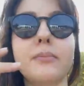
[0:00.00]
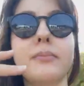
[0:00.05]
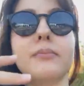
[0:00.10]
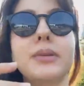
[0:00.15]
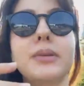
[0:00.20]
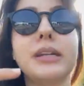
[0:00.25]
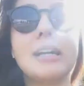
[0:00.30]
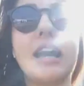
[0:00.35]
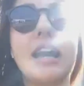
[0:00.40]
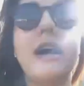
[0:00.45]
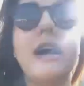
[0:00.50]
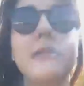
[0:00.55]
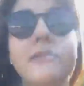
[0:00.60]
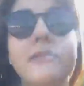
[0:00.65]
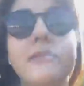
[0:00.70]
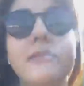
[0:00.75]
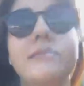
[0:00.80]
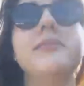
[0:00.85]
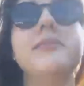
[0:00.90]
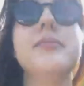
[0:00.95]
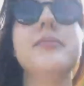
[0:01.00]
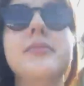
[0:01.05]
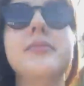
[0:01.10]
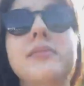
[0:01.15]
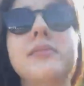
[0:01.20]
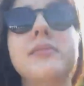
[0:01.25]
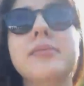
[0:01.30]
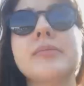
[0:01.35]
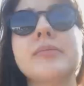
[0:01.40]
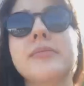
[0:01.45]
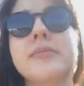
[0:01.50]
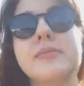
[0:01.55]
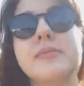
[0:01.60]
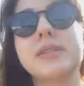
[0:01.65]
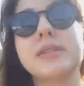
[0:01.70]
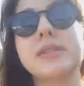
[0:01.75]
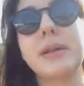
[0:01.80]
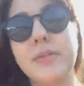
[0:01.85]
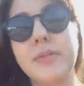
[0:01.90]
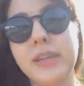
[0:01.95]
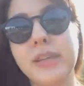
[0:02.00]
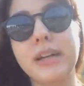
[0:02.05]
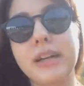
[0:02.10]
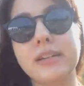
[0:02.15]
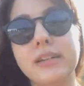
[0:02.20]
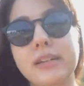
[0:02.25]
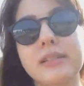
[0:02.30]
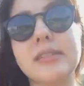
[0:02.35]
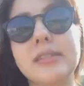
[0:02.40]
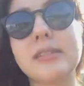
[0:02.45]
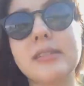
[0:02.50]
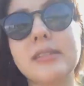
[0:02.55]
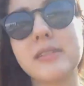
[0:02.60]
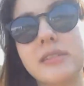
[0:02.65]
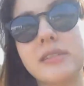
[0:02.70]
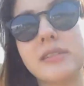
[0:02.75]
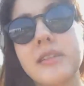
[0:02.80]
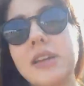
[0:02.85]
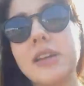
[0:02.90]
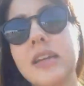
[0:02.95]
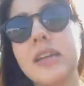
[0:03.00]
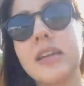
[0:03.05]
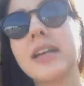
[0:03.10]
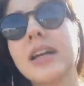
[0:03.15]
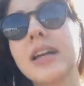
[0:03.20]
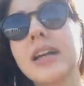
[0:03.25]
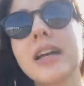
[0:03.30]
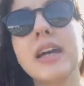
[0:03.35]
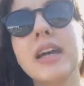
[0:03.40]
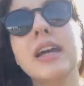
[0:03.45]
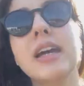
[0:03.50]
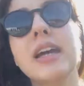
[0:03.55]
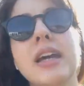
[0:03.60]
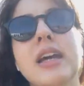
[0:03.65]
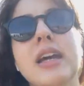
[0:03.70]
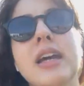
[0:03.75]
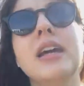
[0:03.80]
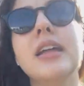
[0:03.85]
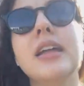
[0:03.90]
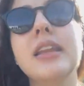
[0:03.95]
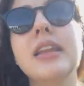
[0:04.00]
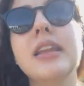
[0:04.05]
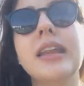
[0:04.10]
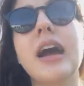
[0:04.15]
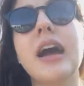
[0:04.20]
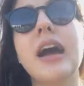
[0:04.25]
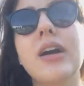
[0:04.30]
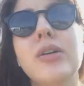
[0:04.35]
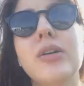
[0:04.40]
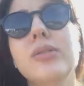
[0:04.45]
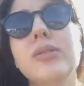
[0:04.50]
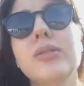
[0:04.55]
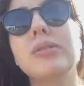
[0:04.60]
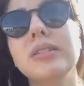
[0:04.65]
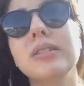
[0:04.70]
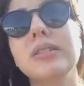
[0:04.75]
become something else. Now,